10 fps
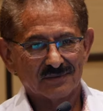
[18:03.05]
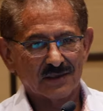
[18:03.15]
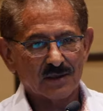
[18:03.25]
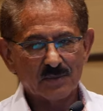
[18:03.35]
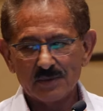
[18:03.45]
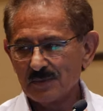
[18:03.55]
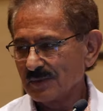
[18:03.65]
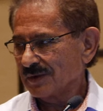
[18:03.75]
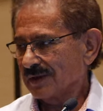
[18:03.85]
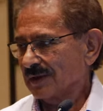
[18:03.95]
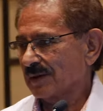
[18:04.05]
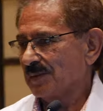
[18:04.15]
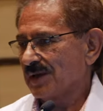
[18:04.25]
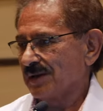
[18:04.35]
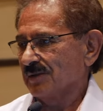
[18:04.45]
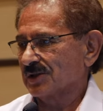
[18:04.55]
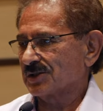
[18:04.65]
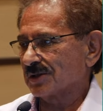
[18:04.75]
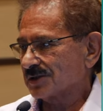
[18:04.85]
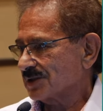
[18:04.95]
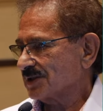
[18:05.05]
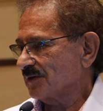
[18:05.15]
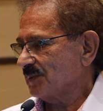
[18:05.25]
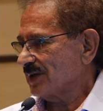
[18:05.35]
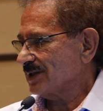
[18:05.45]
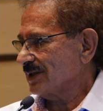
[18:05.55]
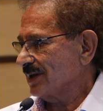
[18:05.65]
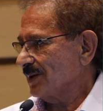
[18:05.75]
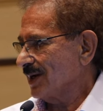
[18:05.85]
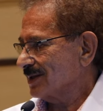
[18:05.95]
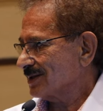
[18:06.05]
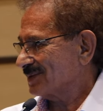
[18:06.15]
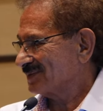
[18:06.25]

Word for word: It could be, it could be the resurgence of PCOS.